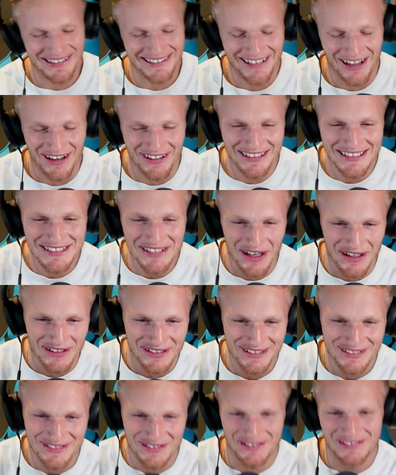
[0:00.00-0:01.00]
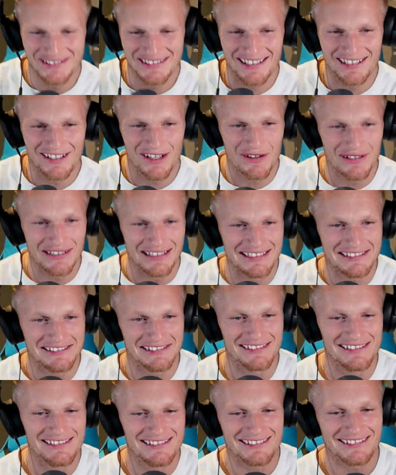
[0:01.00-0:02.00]
only joking, Crosby. I know he
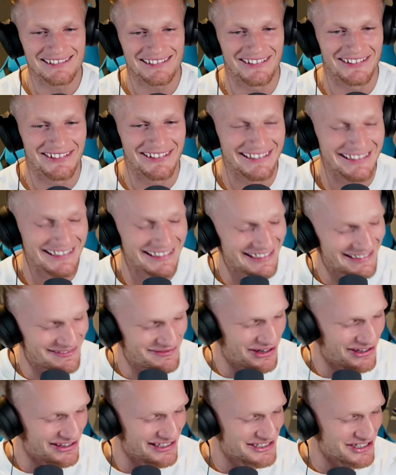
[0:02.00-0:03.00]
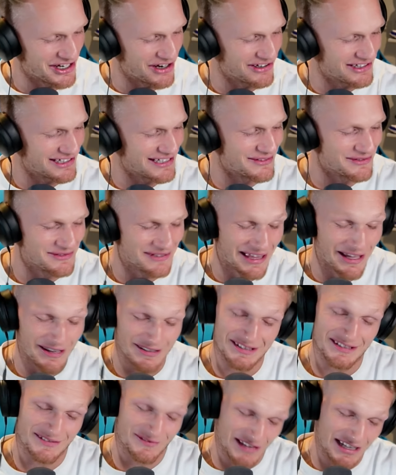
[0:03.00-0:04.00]
listens. I'm only joking.
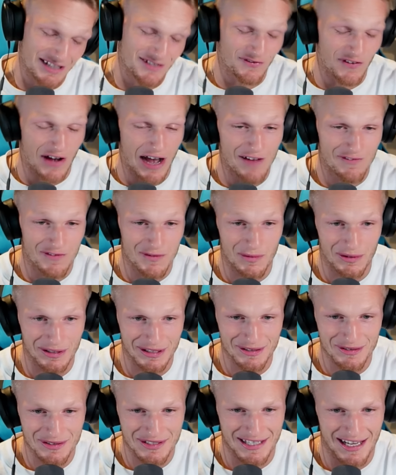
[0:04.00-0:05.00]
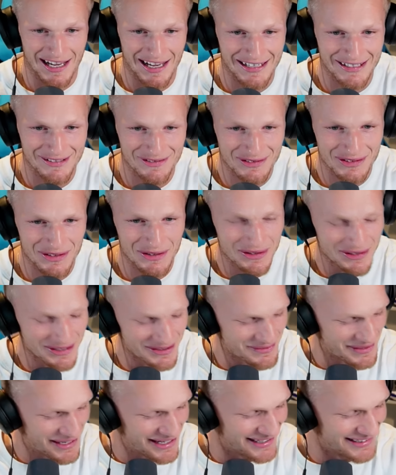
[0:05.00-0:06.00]
That's far from what he was saying. He was talking
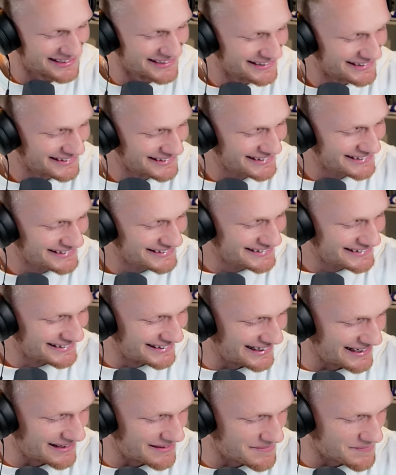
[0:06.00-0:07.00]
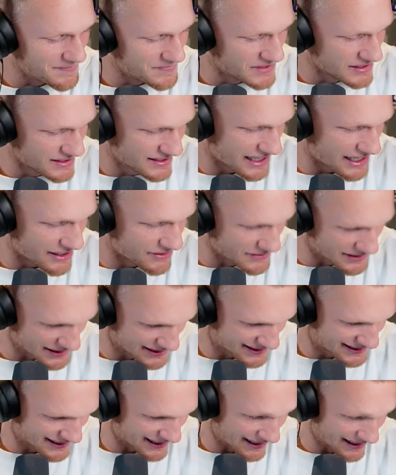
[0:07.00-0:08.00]
about just how
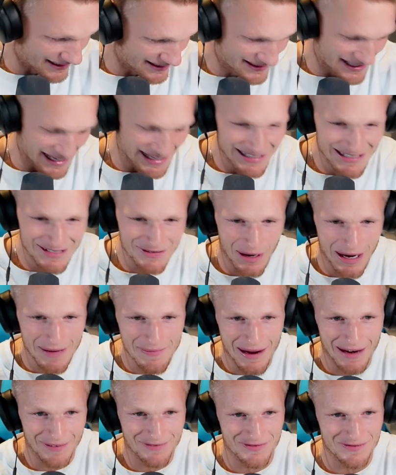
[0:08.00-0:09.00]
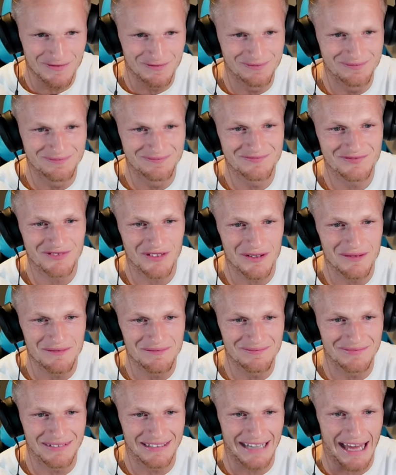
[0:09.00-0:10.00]
he's getting his way back from
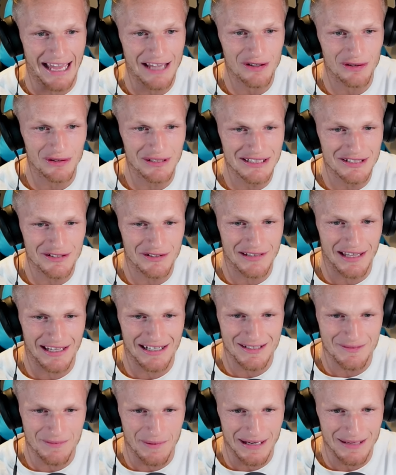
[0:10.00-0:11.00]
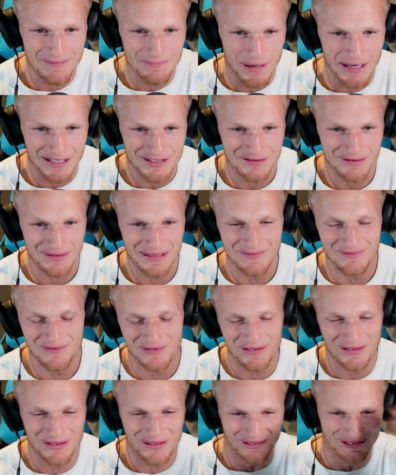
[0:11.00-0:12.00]
an ankle injury that has been pestering him for
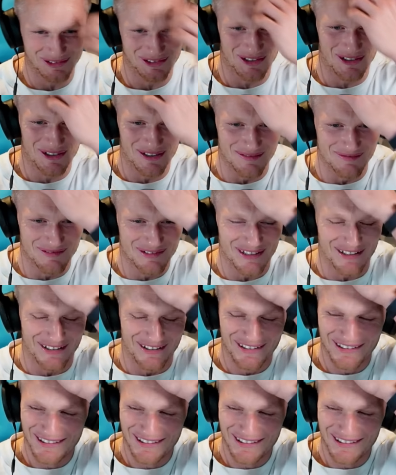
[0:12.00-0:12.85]
a long time. So